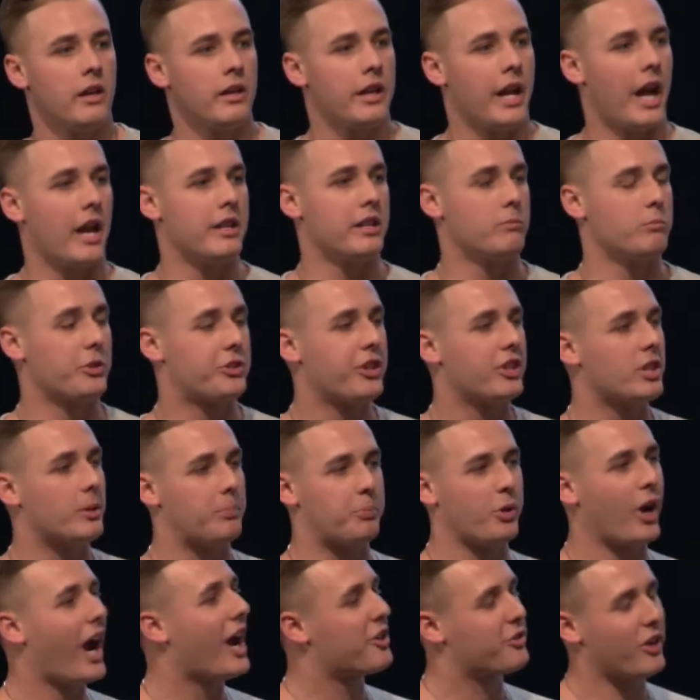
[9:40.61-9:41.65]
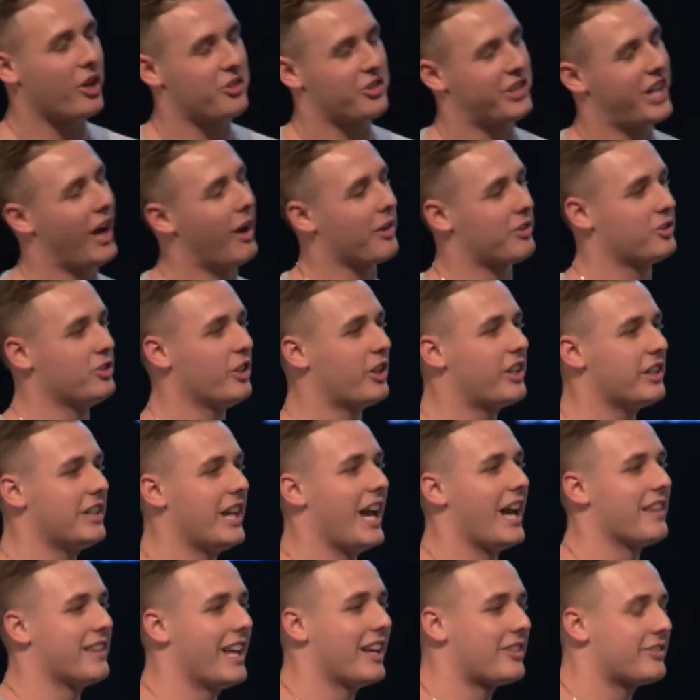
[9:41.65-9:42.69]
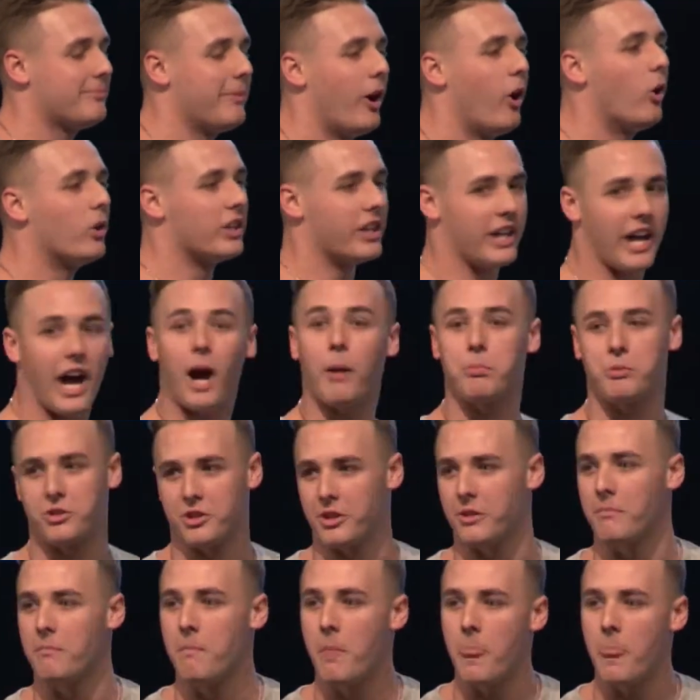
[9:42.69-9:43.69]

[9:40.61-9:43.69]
And within the price range that I was looking at, that's my only option.